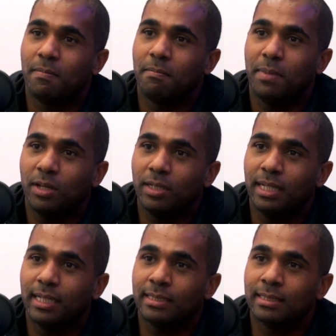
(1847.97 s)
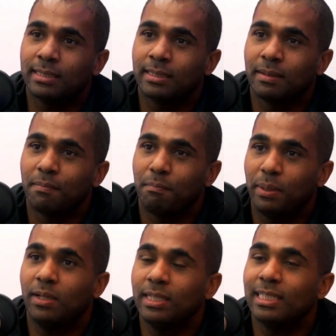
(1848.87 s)
millions,
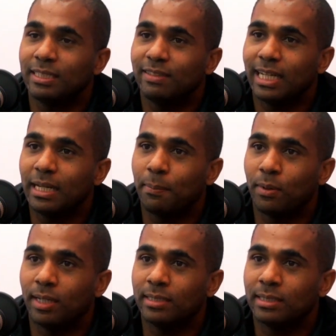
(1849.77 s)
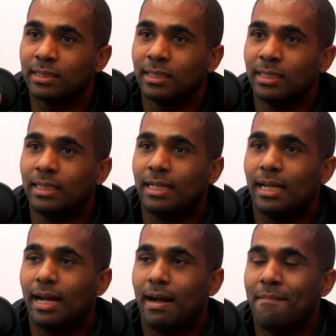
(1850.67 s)
billions of data points,
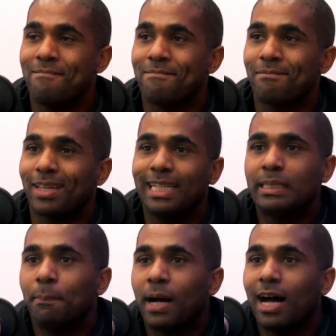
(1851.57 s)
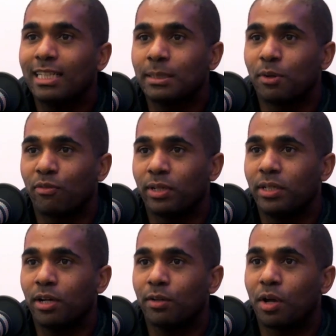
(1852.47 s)
it's impossible for you to
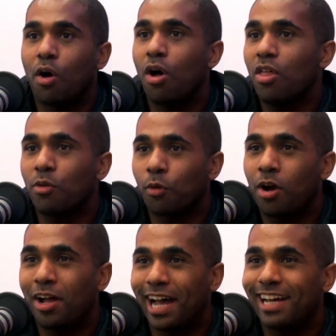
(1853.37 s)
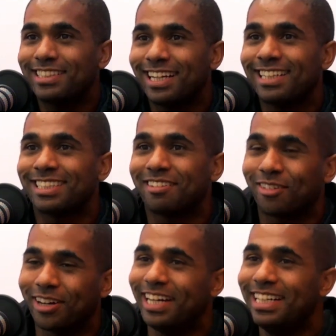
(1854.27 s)
go to all the raw assets
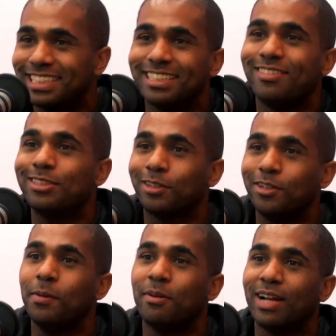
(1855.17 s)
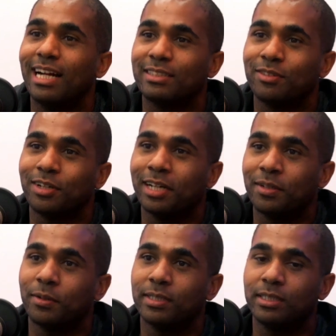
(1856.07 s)
for each individual loop of active learning in
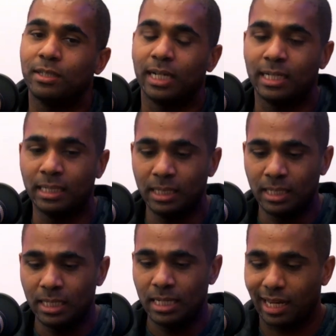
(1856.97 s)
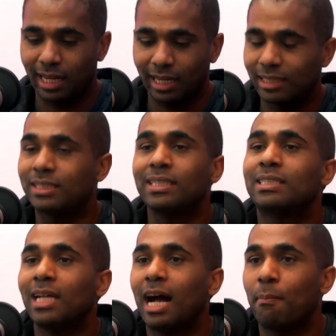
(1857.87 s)
order to do it. It's just
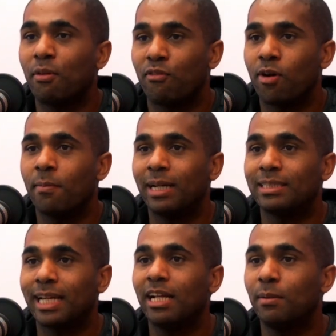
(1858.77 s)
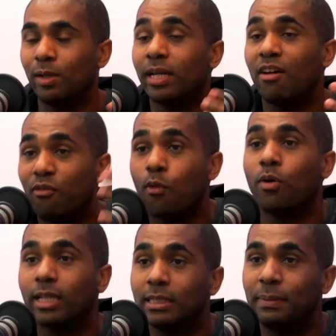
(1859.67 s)
not performant and scalable enough for
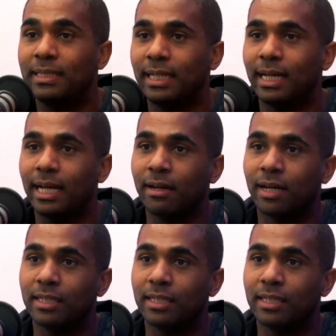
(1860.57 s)
this big data era.